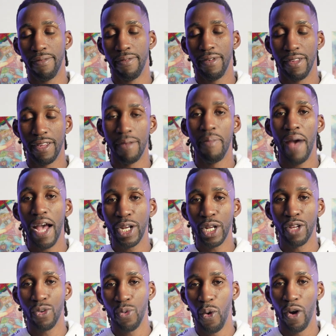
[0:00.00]

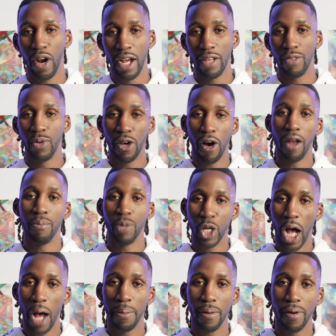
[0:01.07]
Sebastian Suarez, we call him
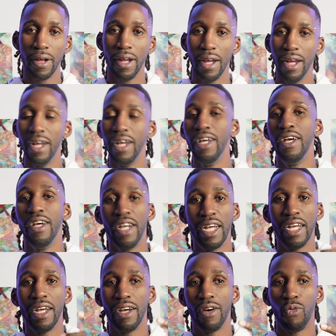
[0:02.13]
Chapa.
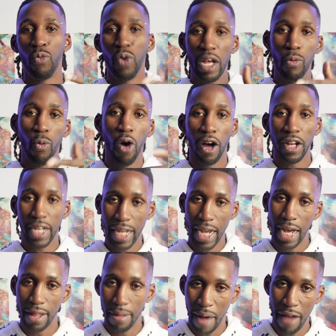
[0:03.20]
We won
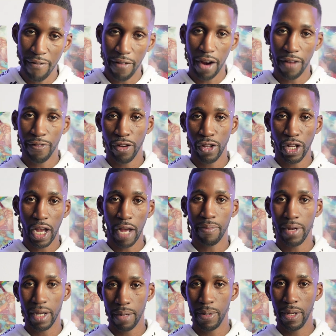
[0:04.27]
together, my very first
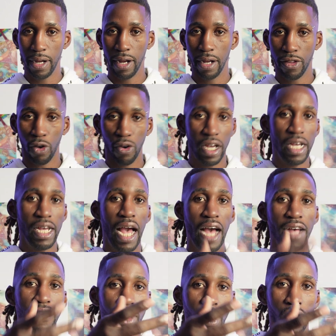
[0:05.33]
championship here. So he
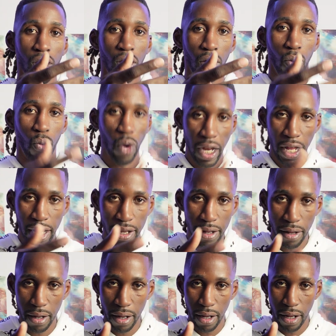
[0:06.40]
has
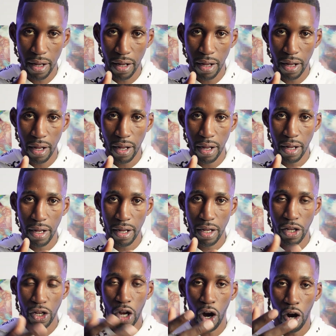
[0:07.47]
winning,
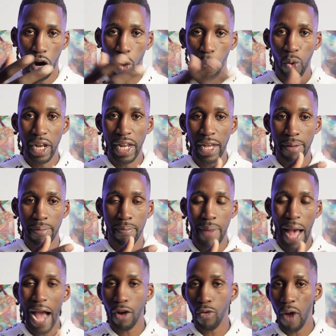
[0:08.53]
a winning
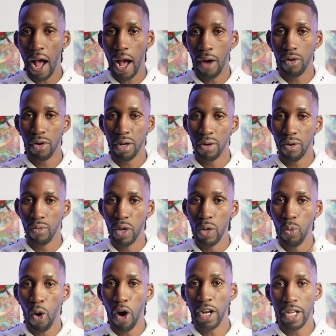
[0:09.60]
background. We
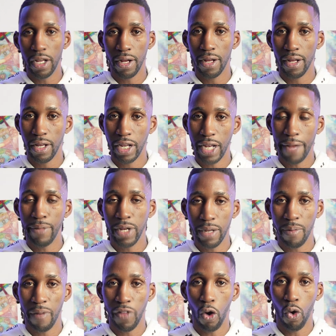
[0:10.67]
won a championship
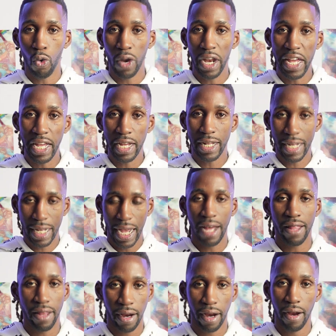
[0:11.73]
of the whole league
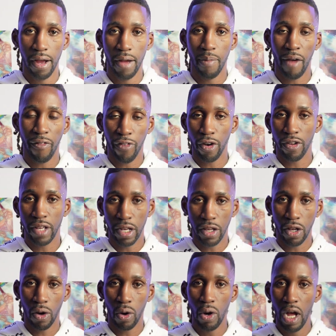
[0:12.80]
together my first year.
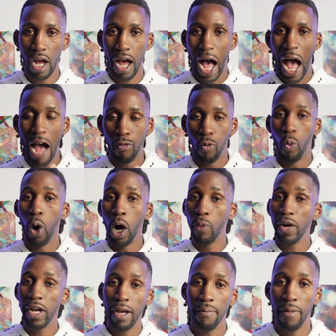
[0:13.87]
So I've won
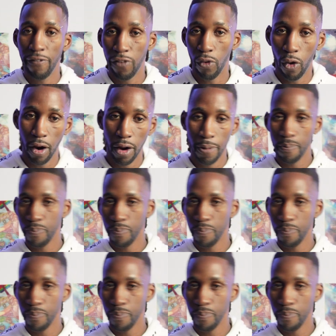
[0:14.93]
with him before.